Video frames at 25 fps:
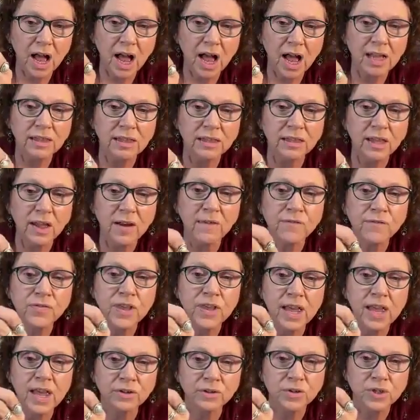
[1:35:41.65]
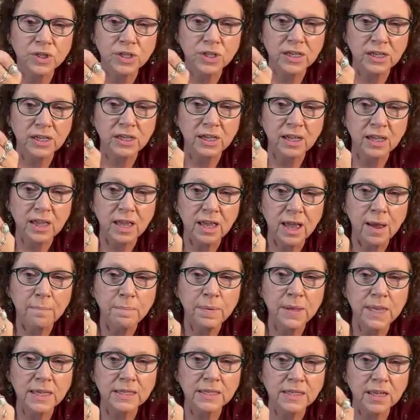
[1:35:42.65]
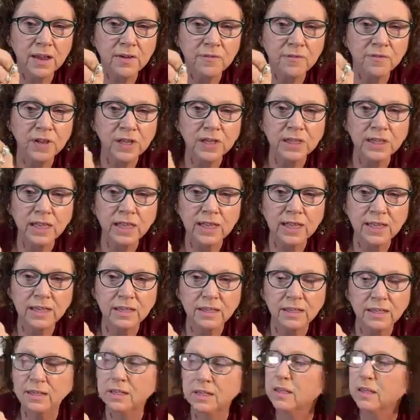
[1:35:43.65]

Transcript: I love the energy because I feel like